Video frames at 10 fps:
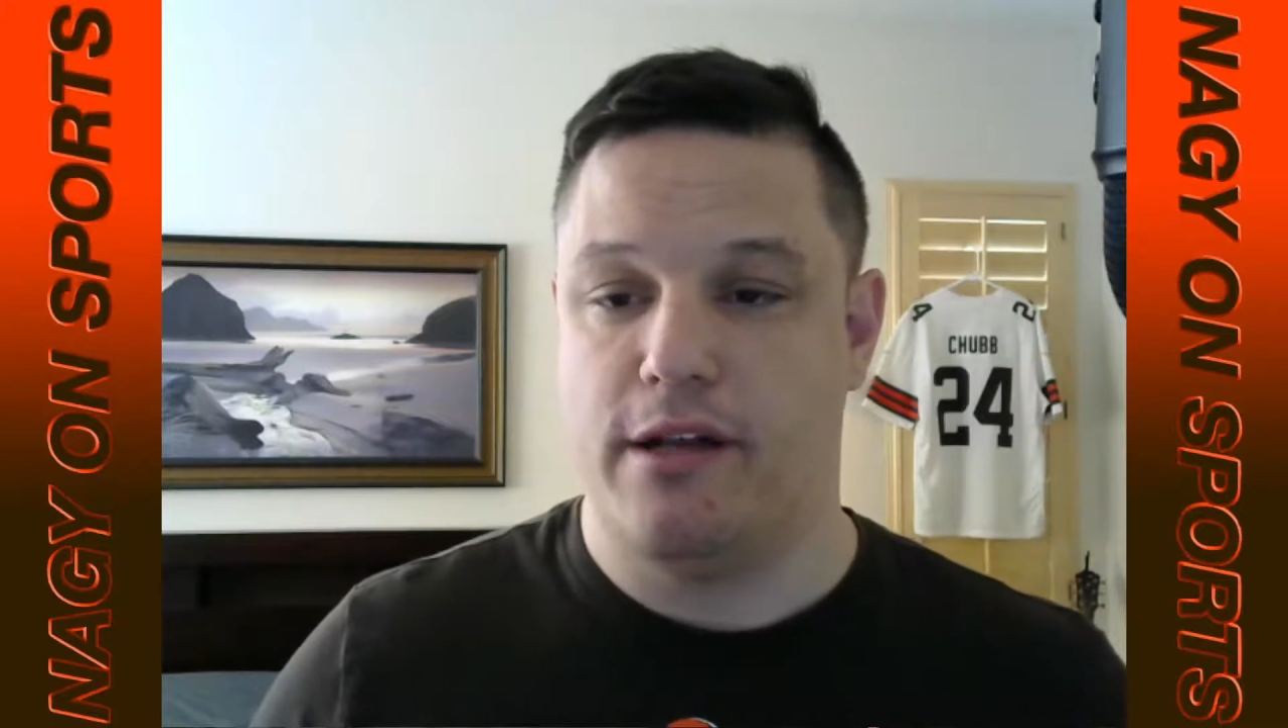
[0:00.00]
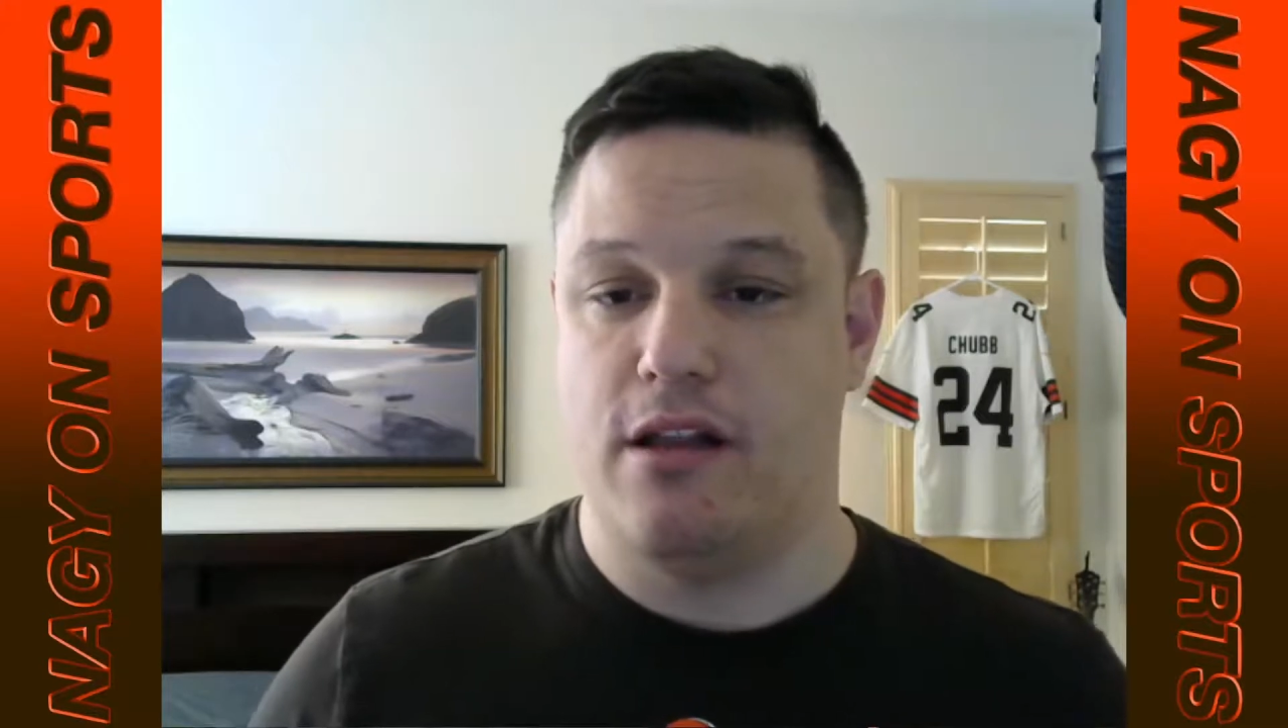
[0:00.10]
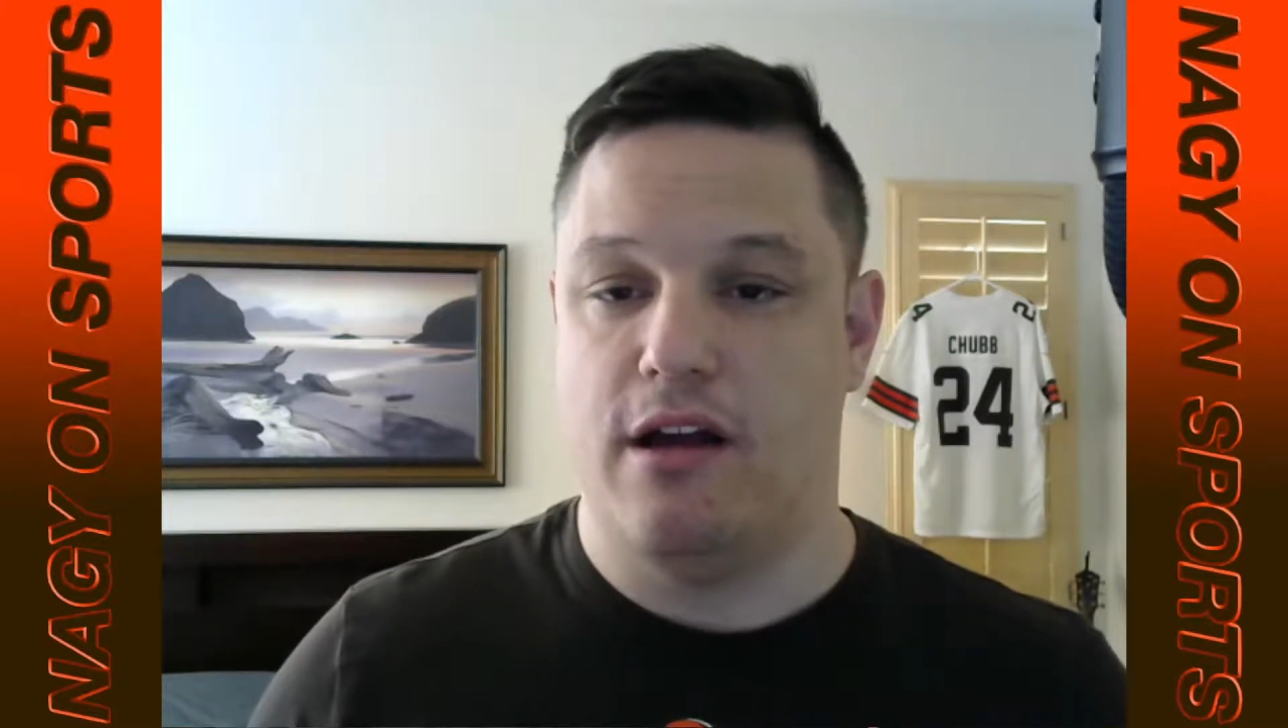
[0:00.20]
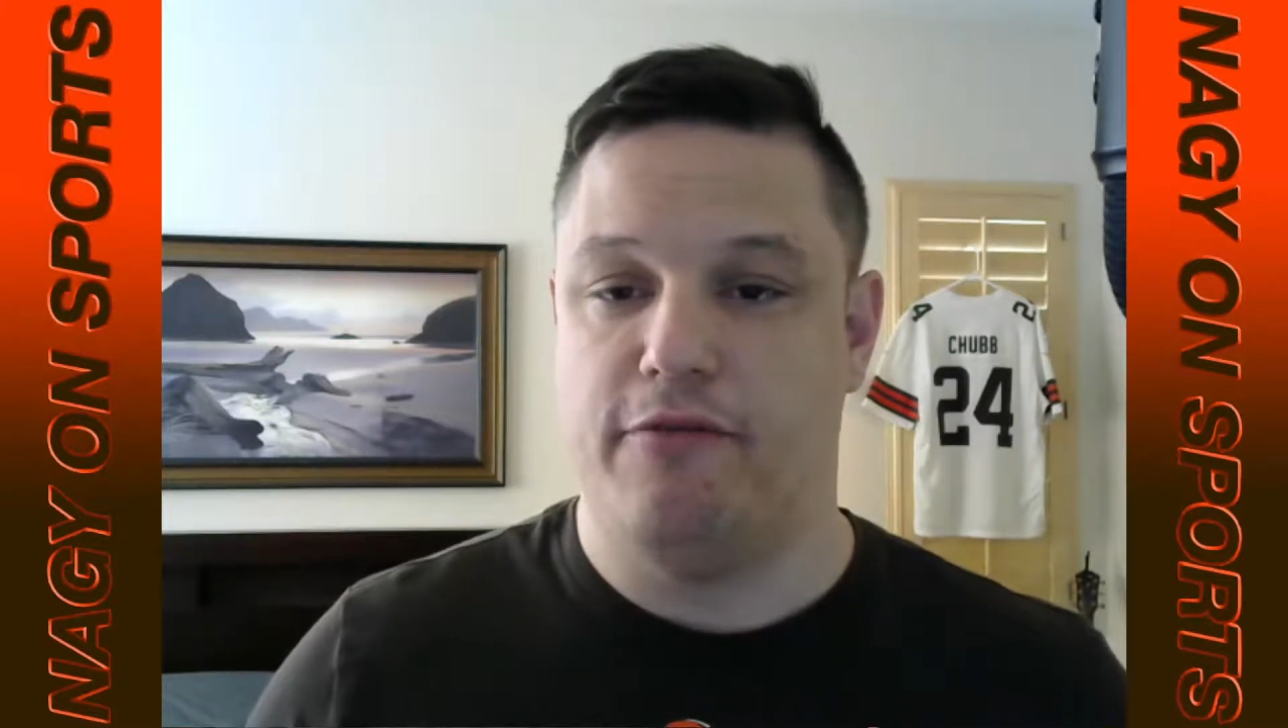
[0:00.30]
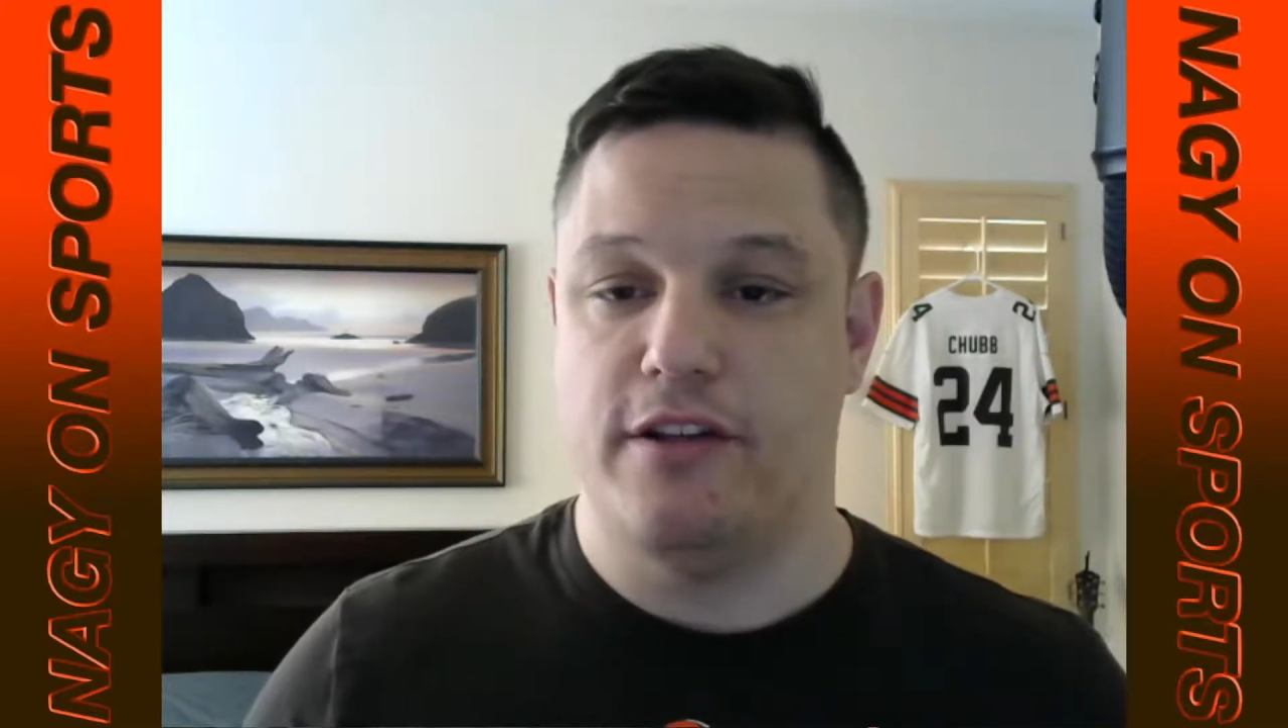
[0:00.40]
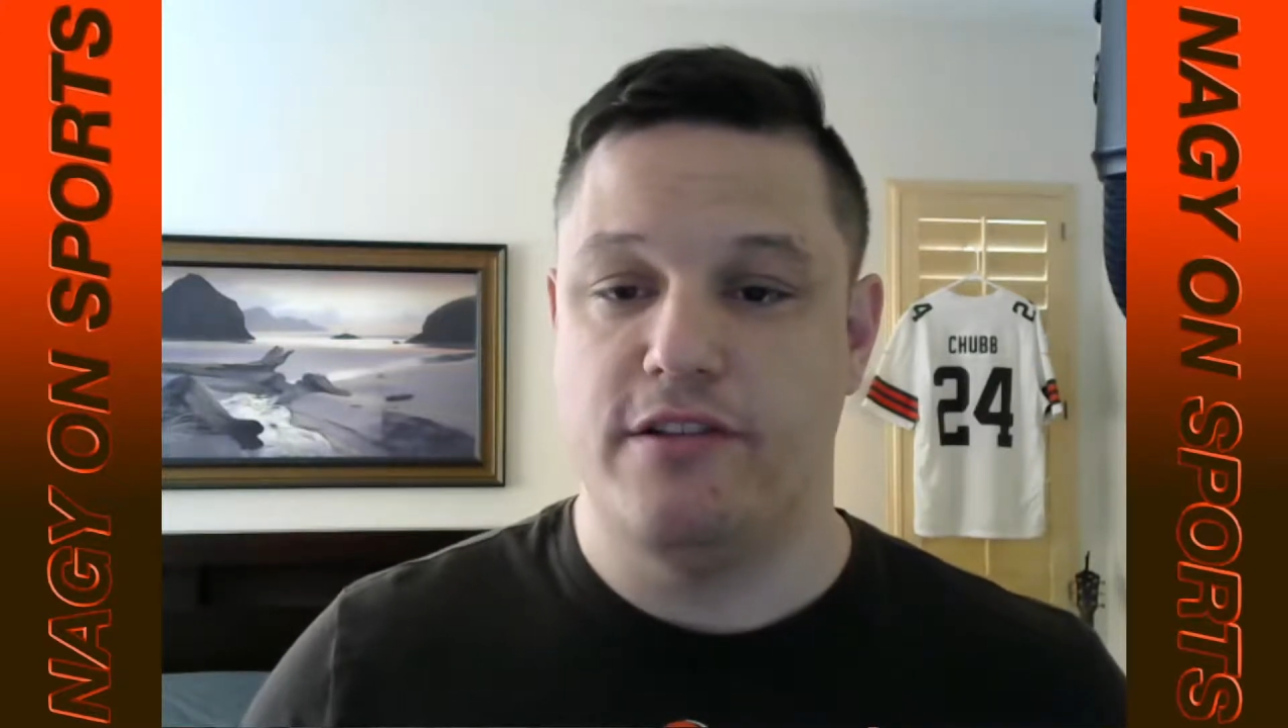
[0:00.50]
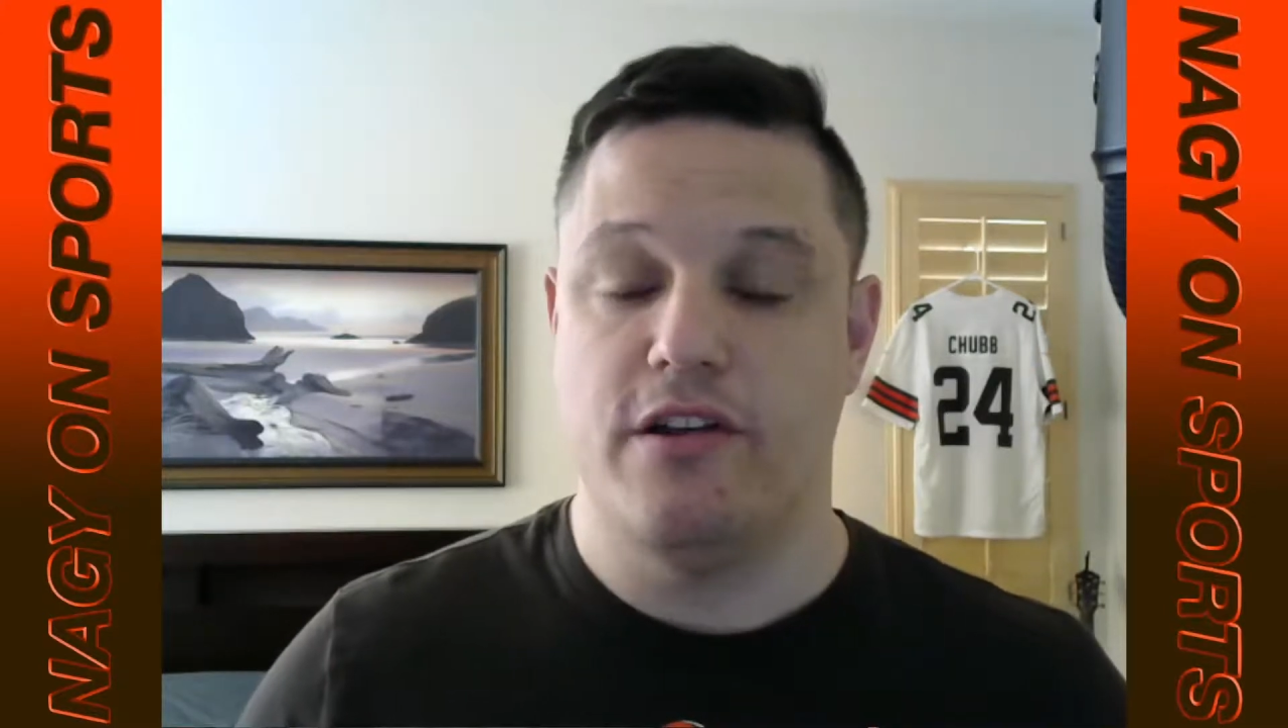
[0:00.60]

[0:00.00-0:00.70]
McLaughlin.